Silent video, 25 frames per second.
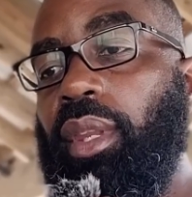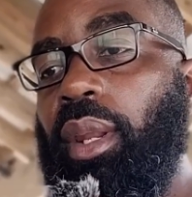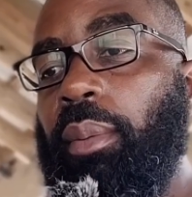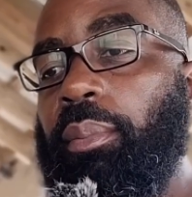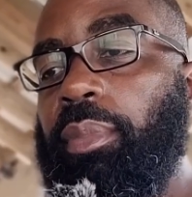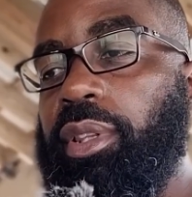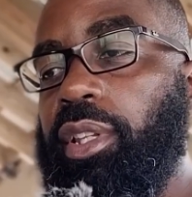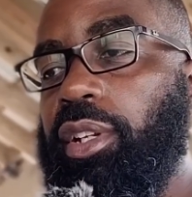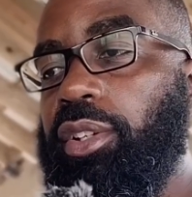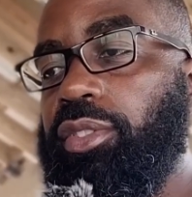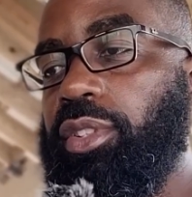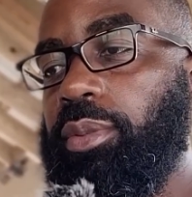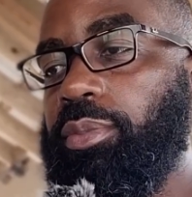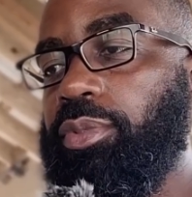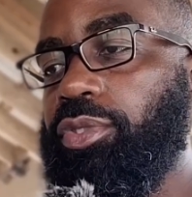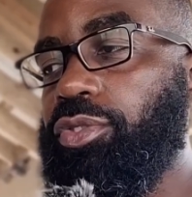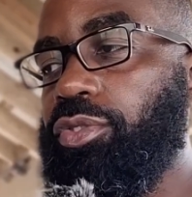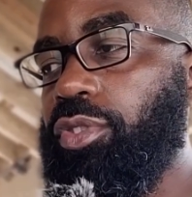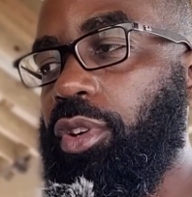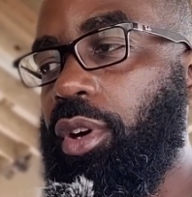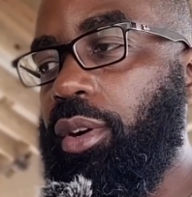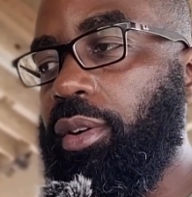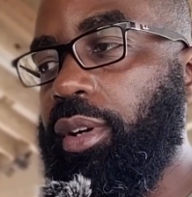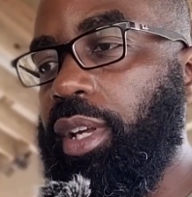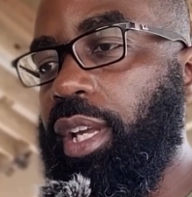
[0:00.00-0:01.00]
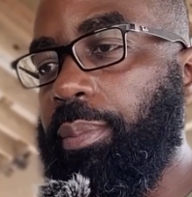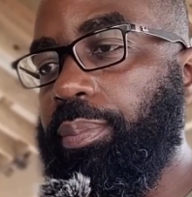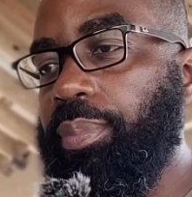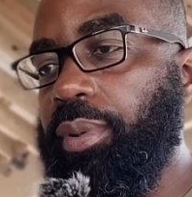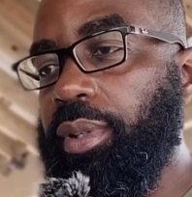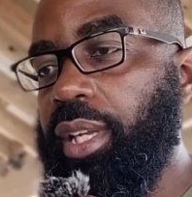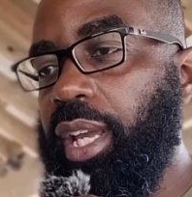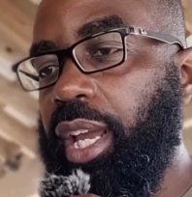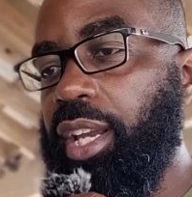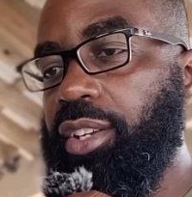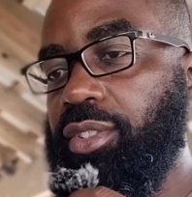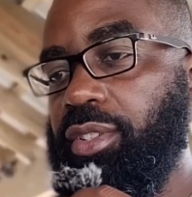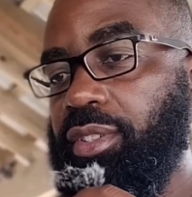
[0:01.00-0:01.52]
But there's some strong
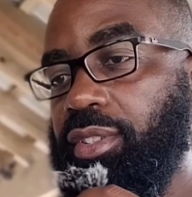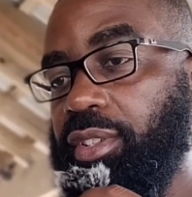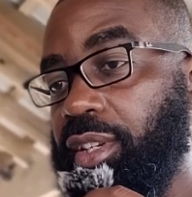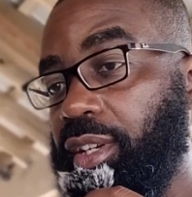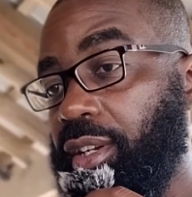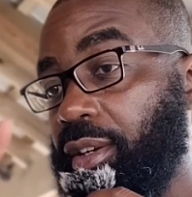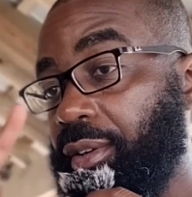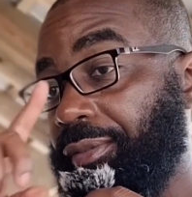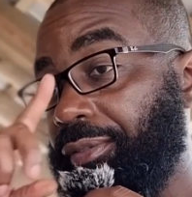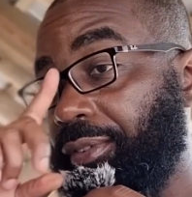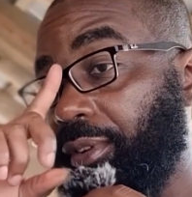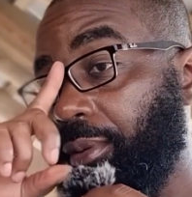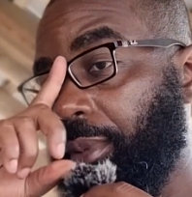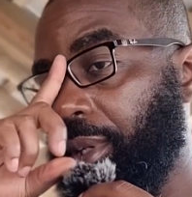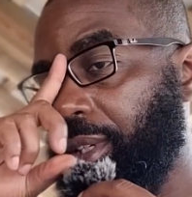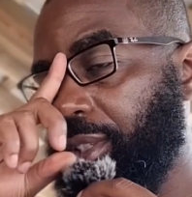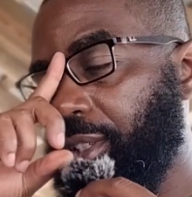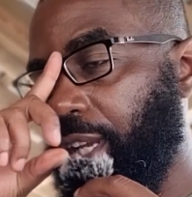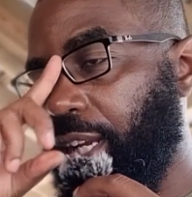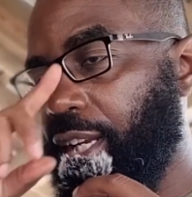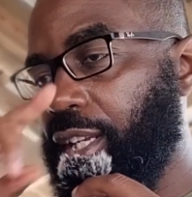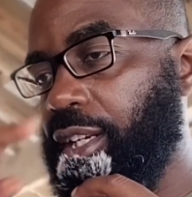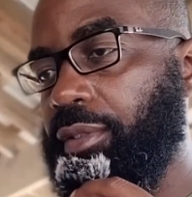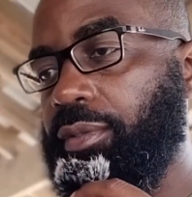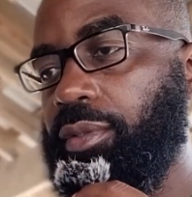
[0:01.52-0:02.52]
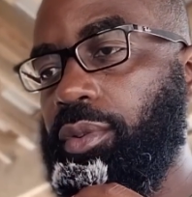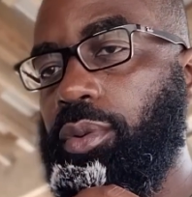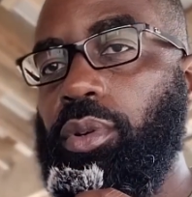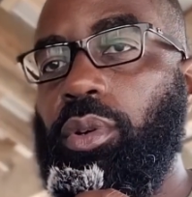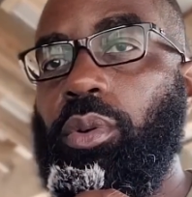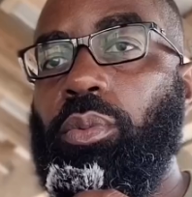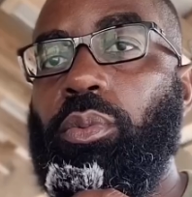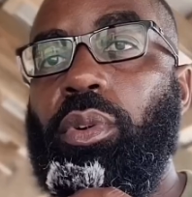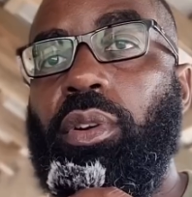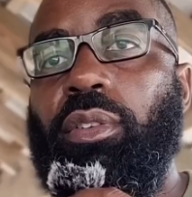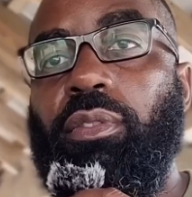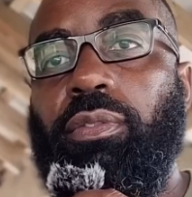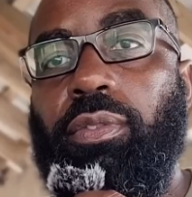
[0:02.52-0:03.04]
implications here from Executive Order
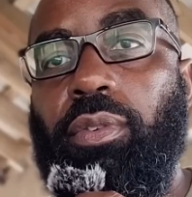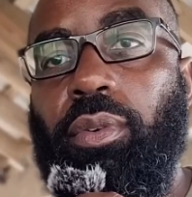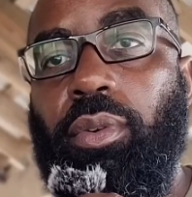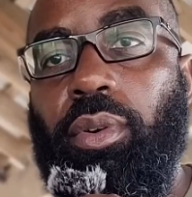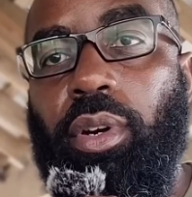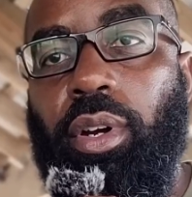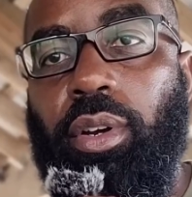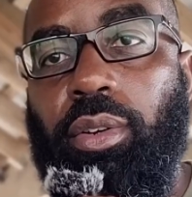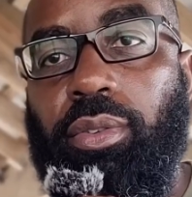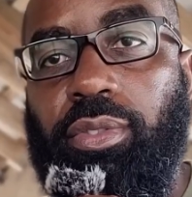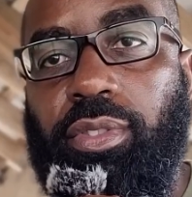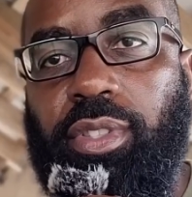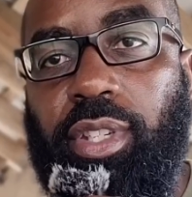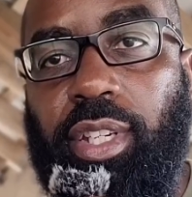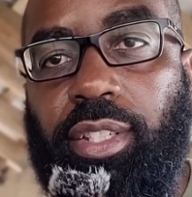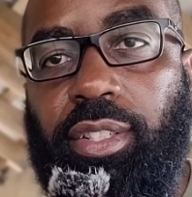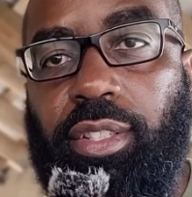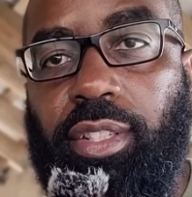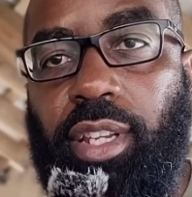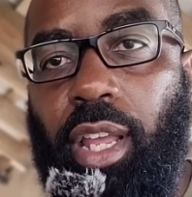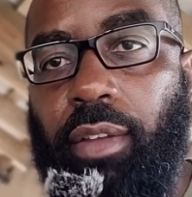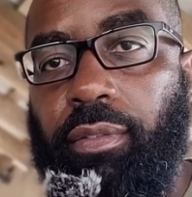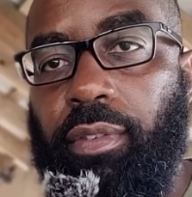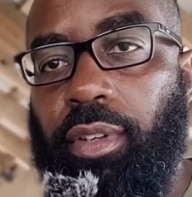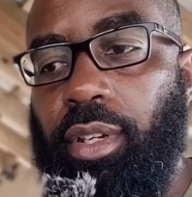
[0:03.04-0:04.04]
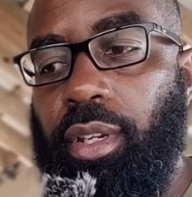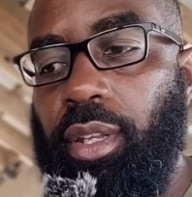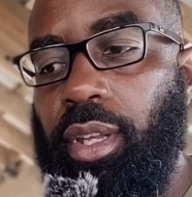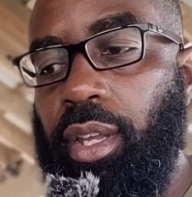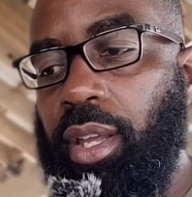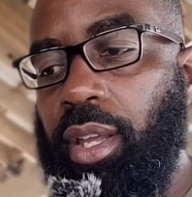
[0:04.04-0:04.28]
14067